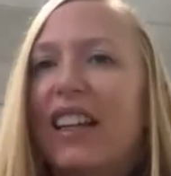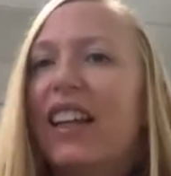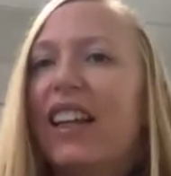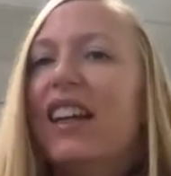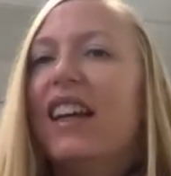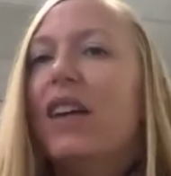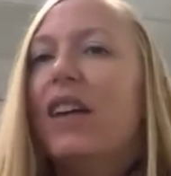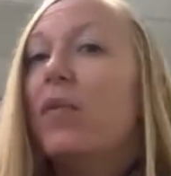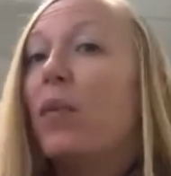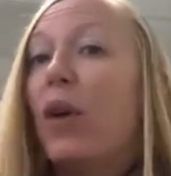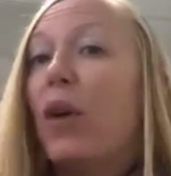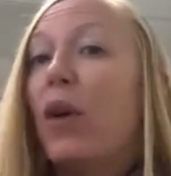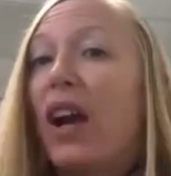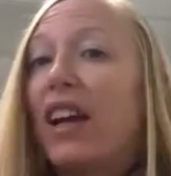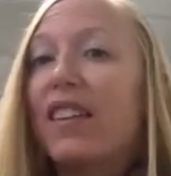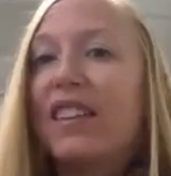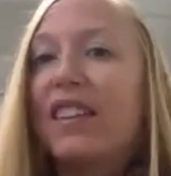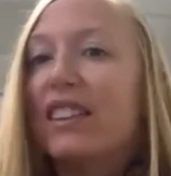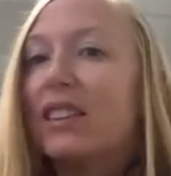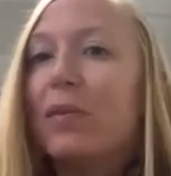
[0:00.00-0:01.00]
and
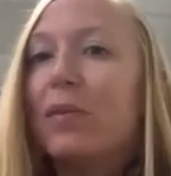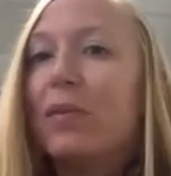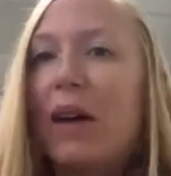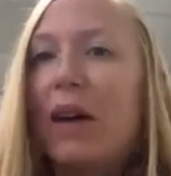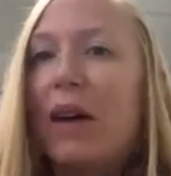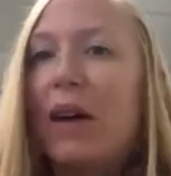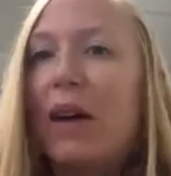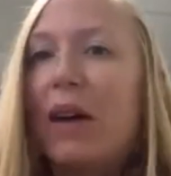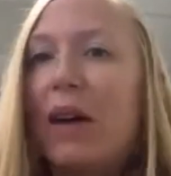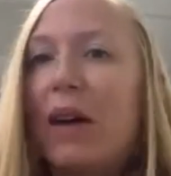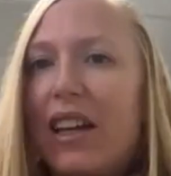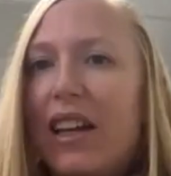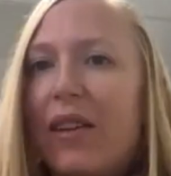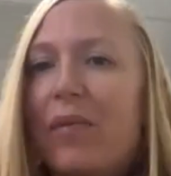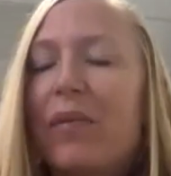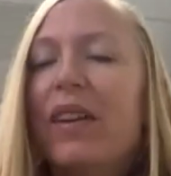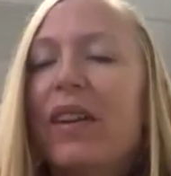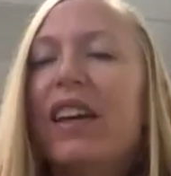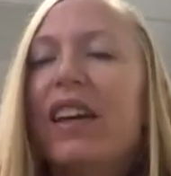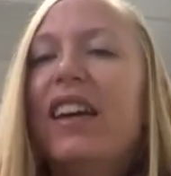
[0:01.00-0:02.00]
miraculous about them.
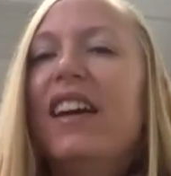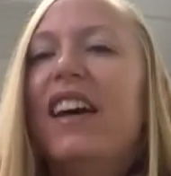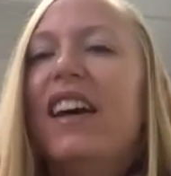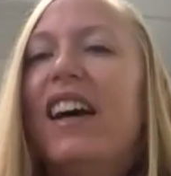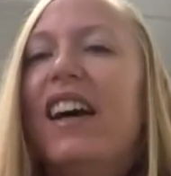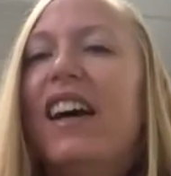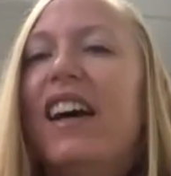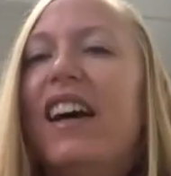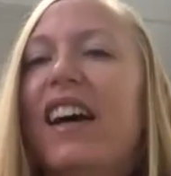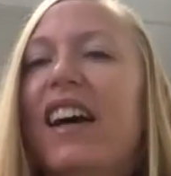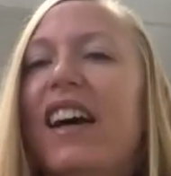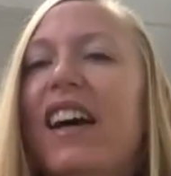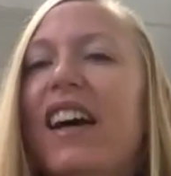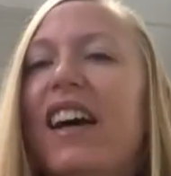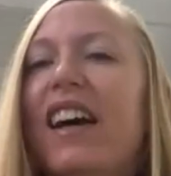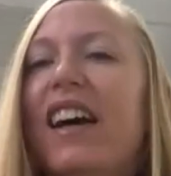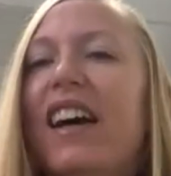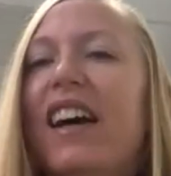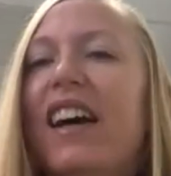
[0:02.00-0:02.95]
Um, you know, a